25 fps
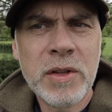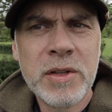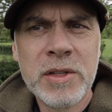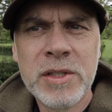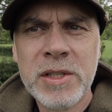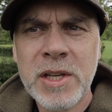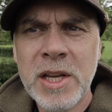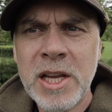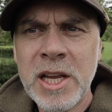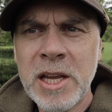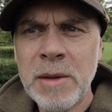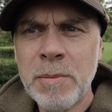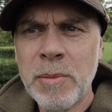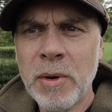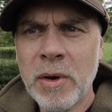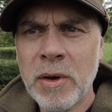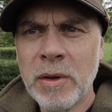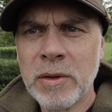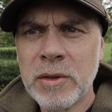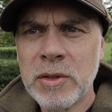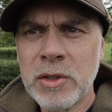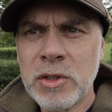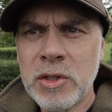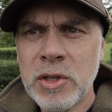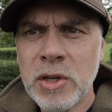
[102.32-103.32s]
you can see, but
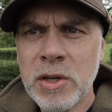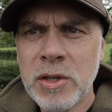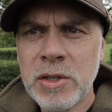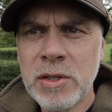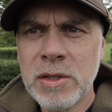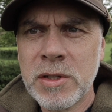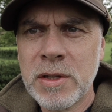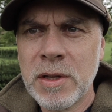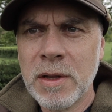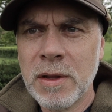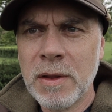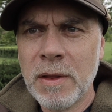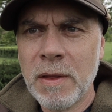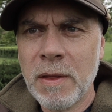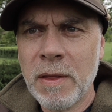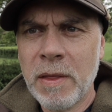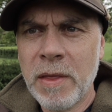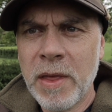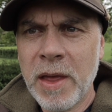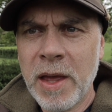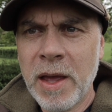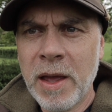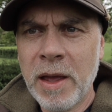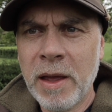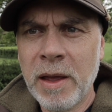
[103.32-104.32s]
just
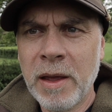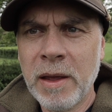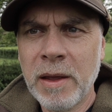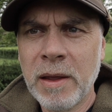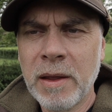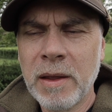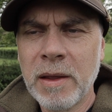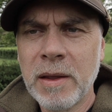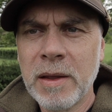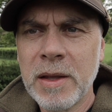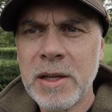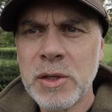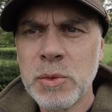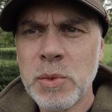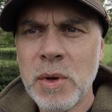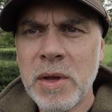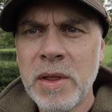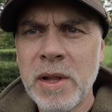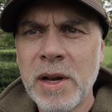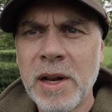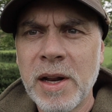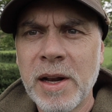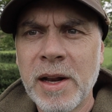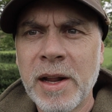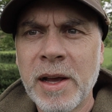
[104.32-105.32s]
there is where
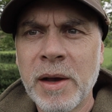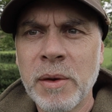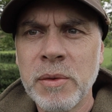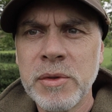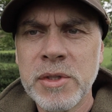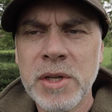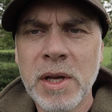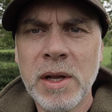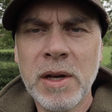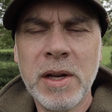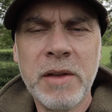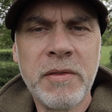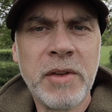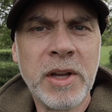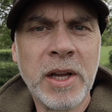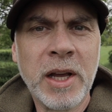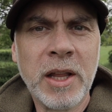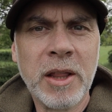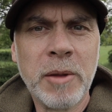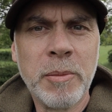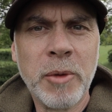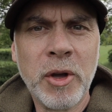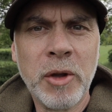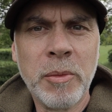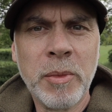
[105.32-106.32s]
the little owls are living
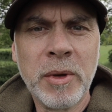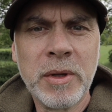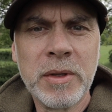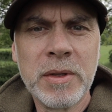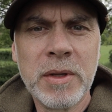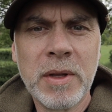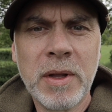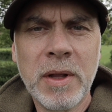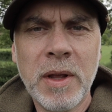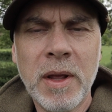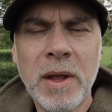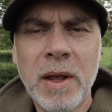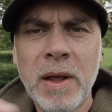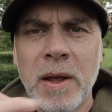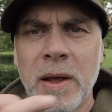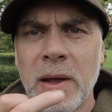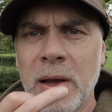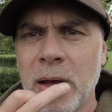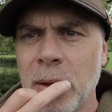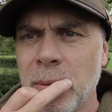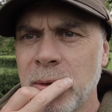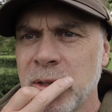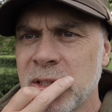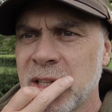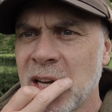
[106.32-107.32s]
at the moment.
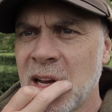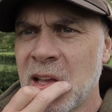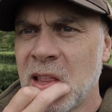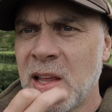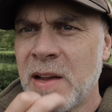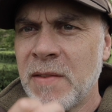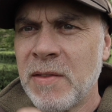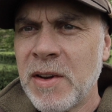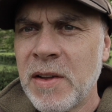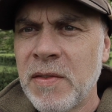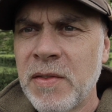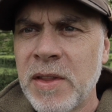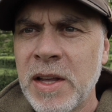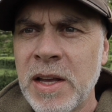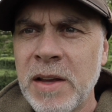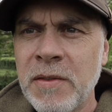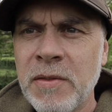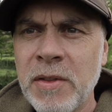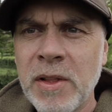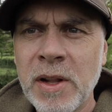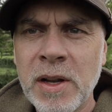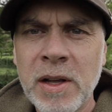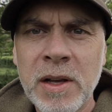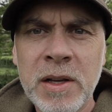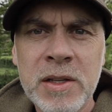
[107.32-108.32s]
I was saying they've lived there
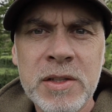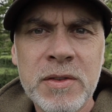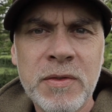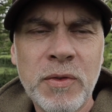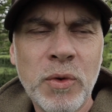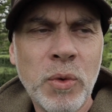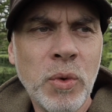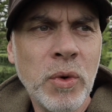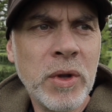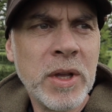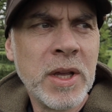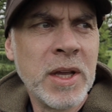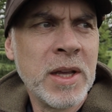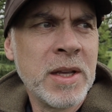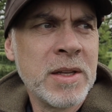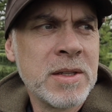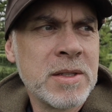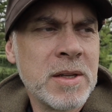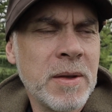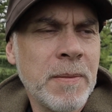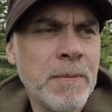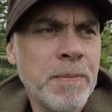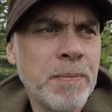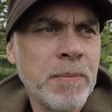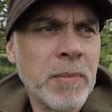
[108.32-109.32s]
for the last 4
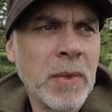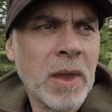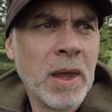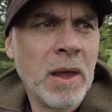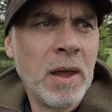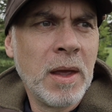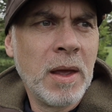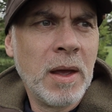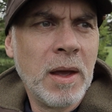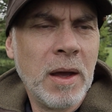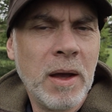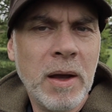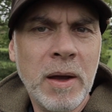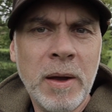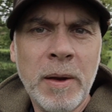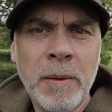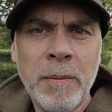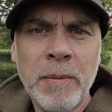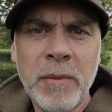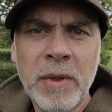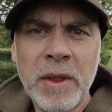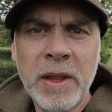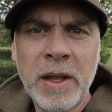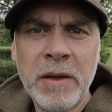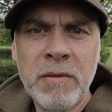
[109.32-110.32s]
years,
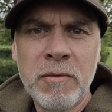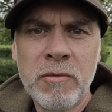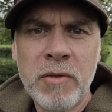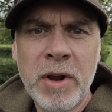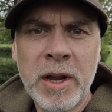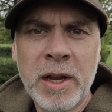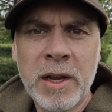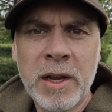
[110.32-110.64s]
and they